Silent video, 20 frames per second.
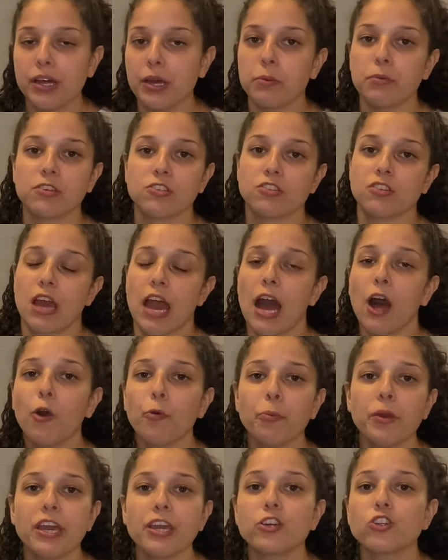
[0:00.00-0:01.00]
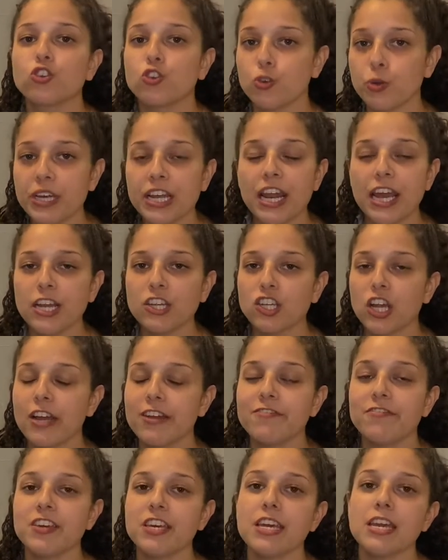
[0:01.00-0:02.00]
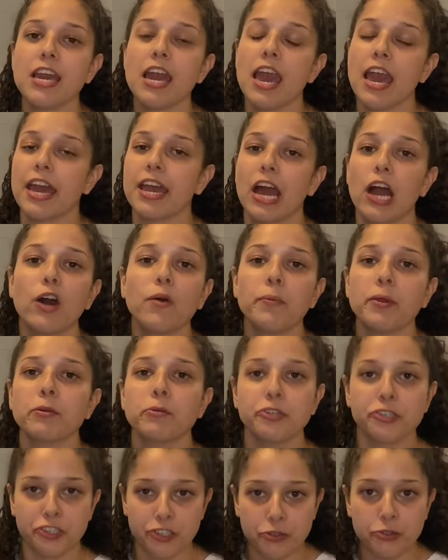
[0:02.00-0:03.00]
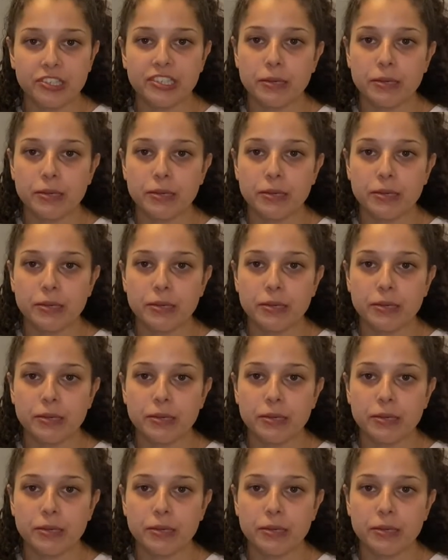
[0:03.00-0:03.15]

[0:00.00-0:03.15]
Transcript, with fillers: It was helping treat HIV and helping reduce